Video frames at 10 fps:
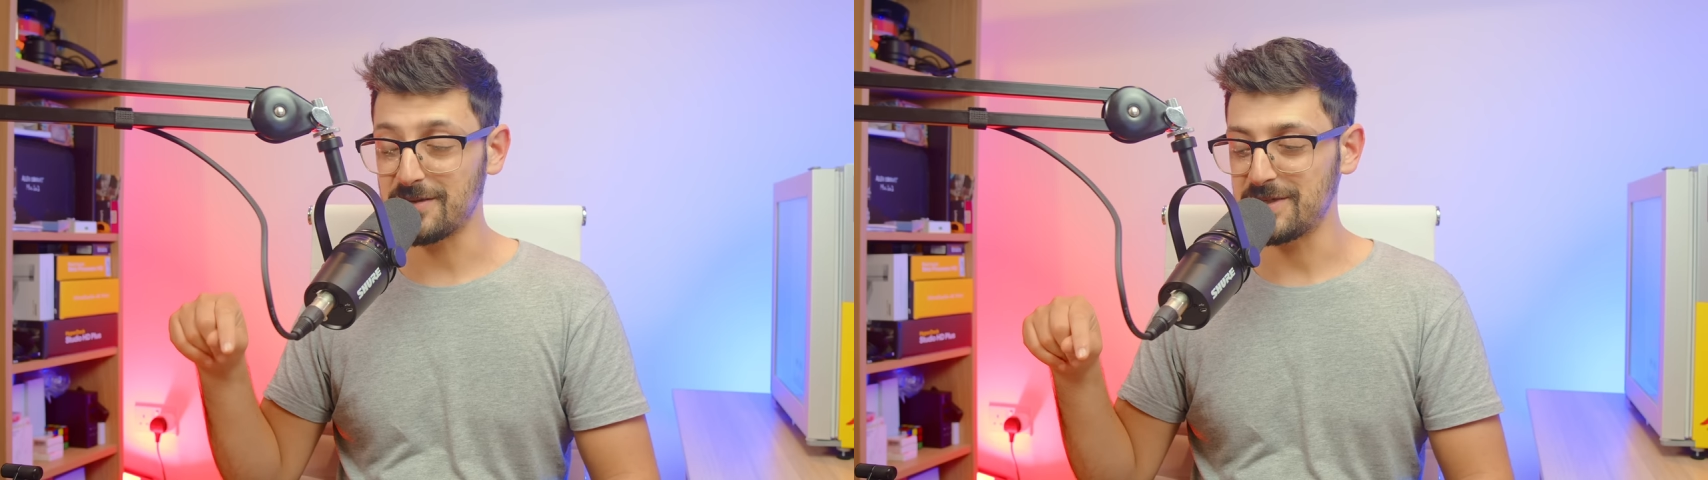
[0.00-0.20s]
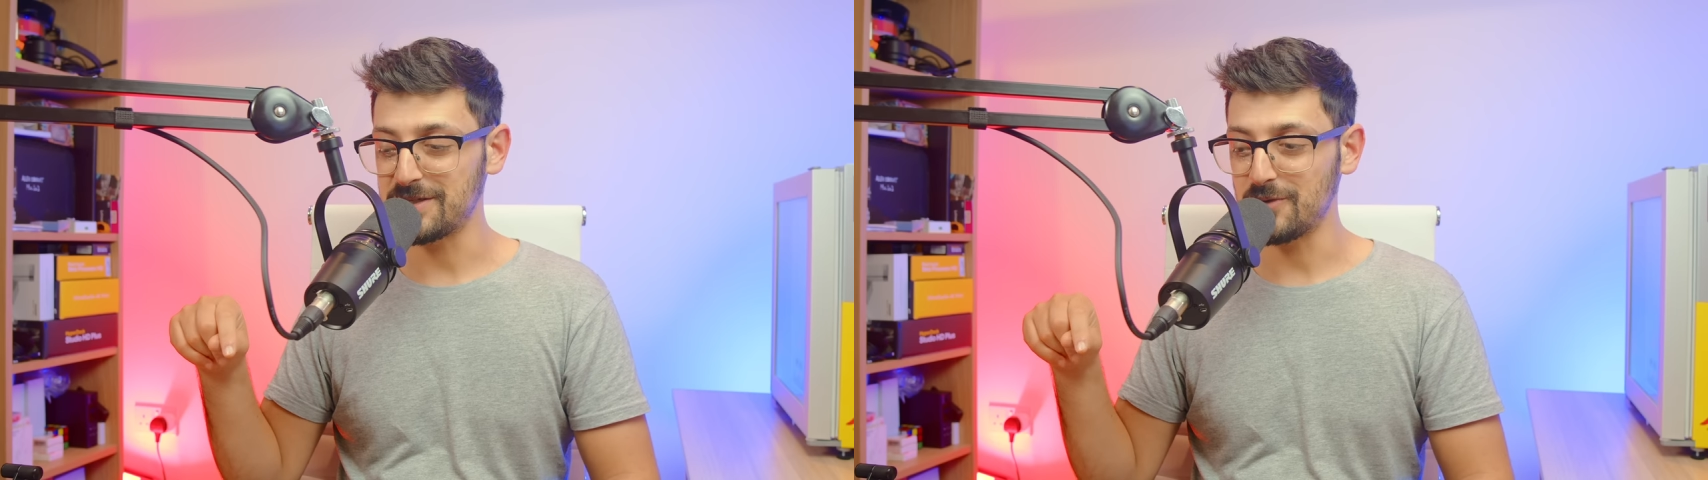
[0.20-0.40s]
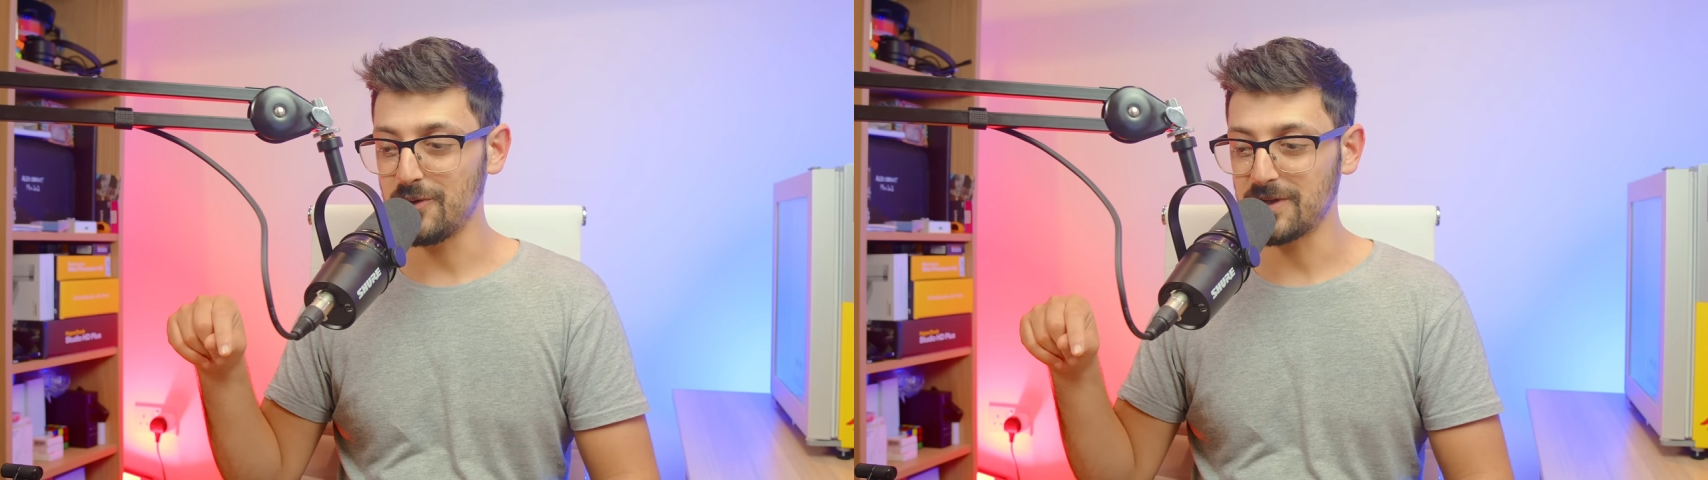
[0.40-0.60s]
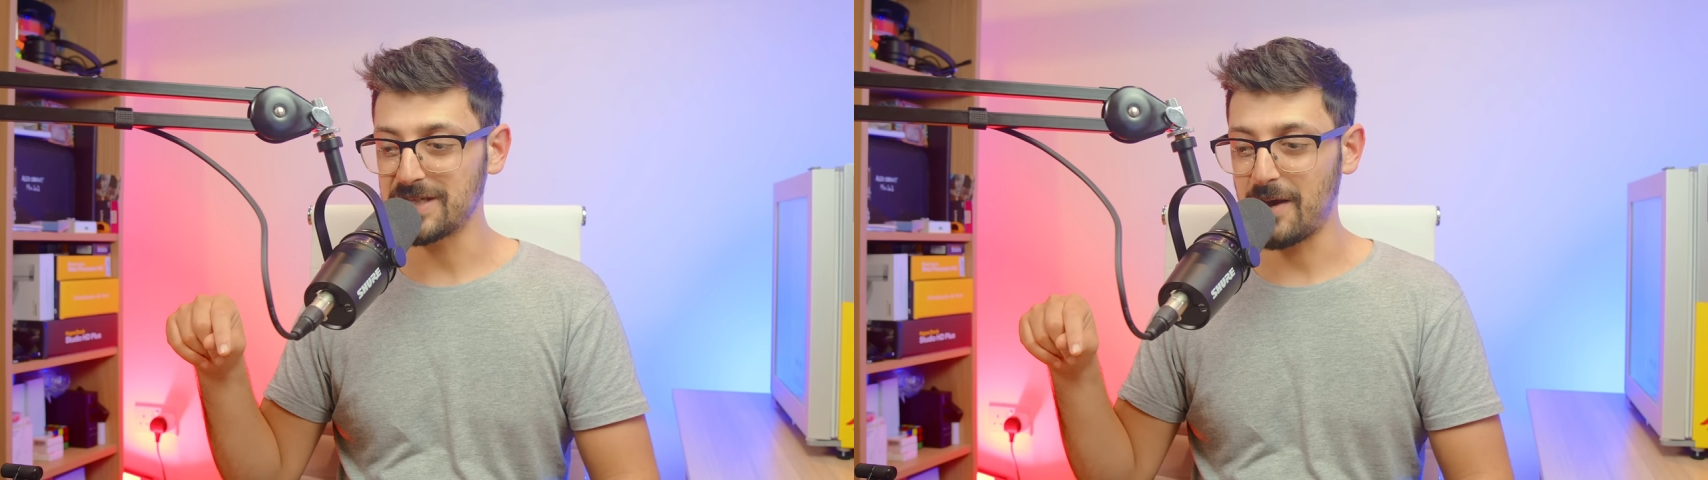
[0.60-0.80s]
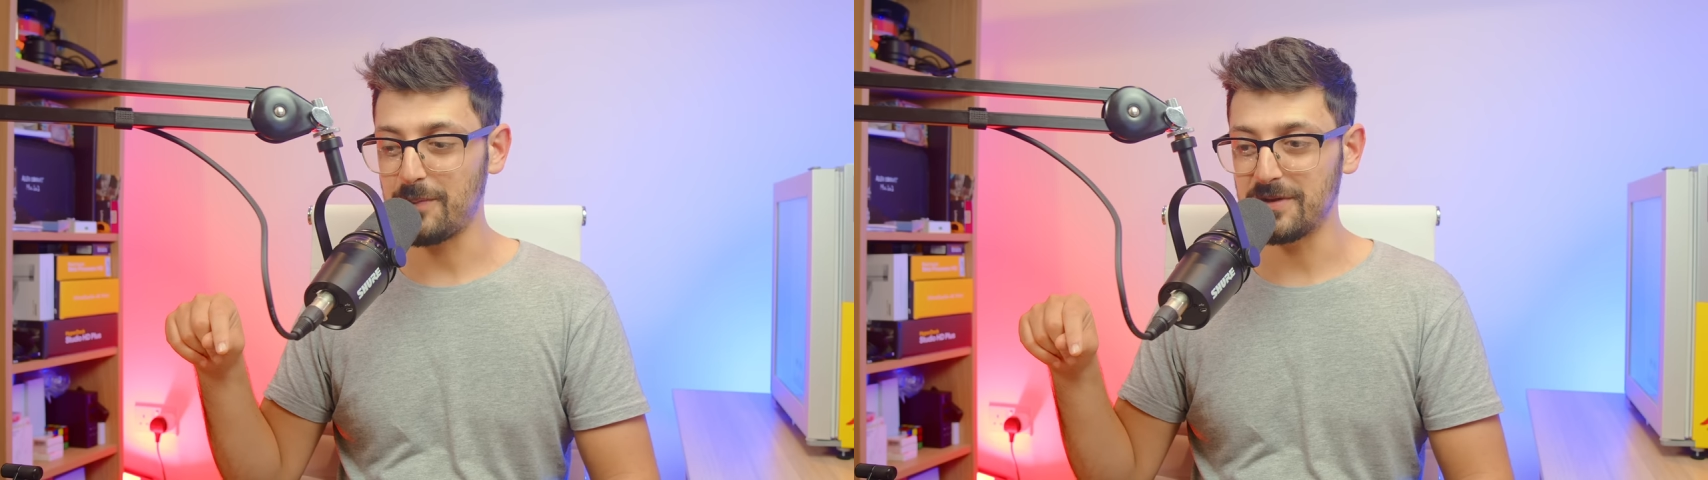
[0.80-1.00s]
them into AUX
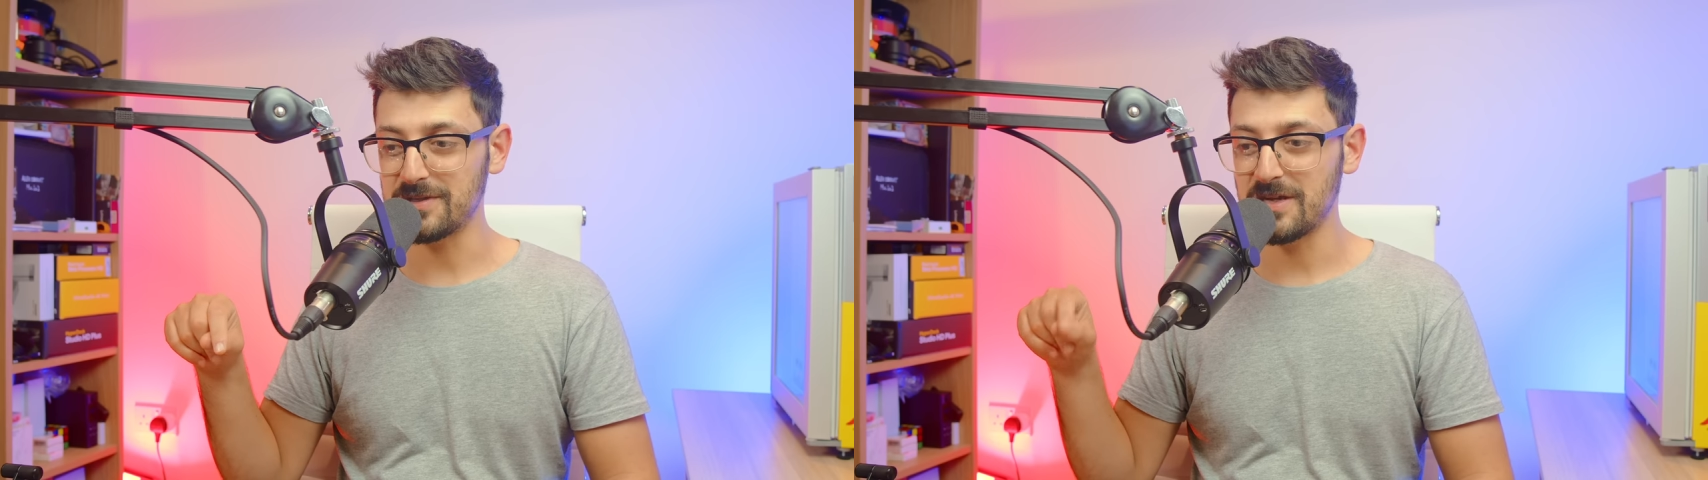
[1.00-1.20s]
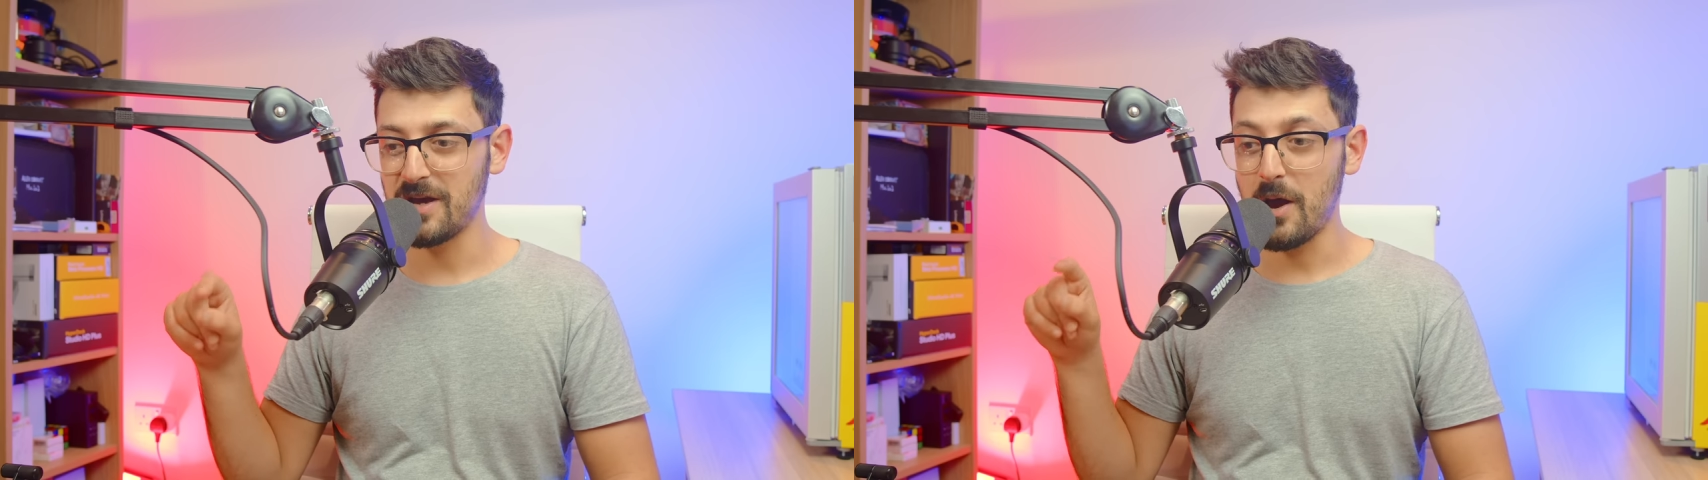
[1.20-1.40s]
outputs.